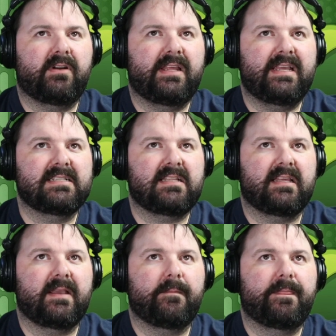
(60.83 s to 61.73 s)
pretty
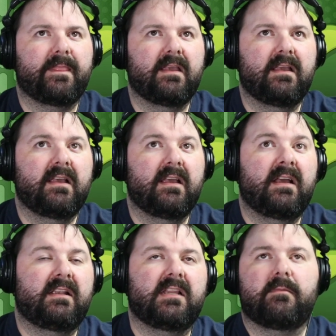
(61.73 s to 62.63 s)
easily.
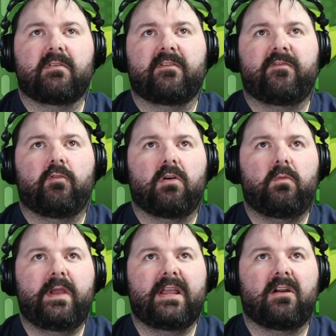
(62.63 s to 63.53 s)
Number
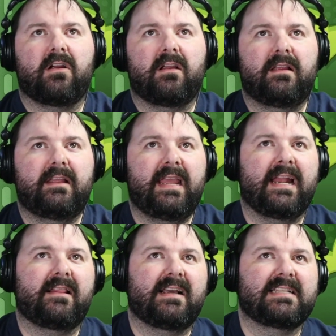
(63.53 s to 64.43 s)
4, we are
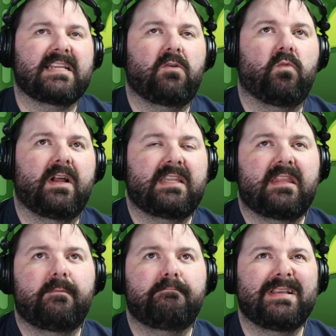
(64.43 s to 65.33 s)
analyzing
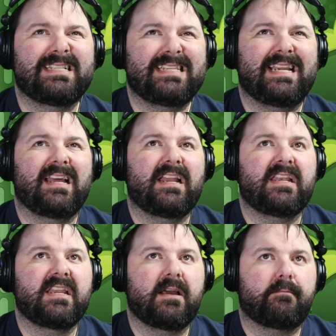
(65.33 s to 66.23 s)
what the missing
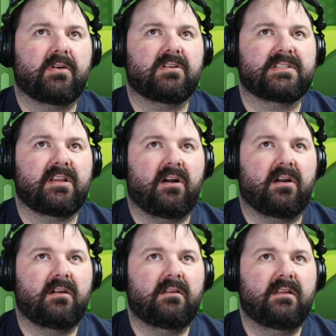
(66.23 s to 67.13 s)
numbers
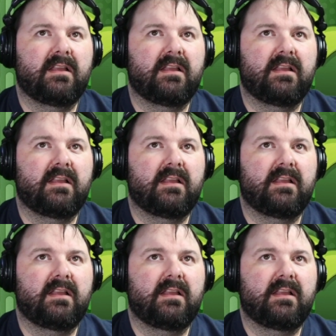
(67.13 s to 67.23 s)
are.